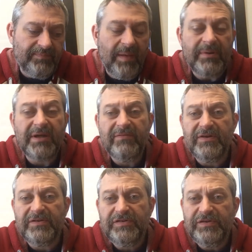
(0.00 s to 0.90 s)
I'm going to give
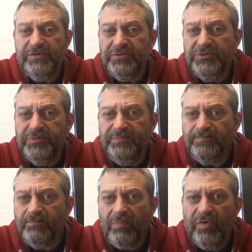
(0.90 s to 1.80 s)
it a two,
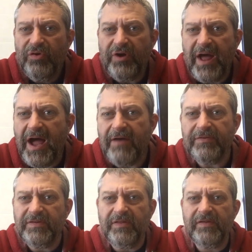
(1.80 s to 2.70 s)
two and a half.
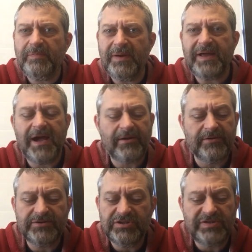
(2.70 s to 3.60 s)
It's nothing
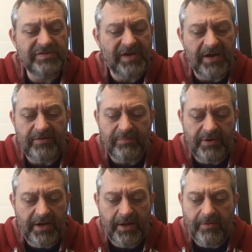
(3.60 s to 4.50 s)
spectacular. It's just a standard
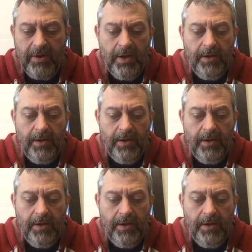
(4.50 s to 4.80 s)
burrito.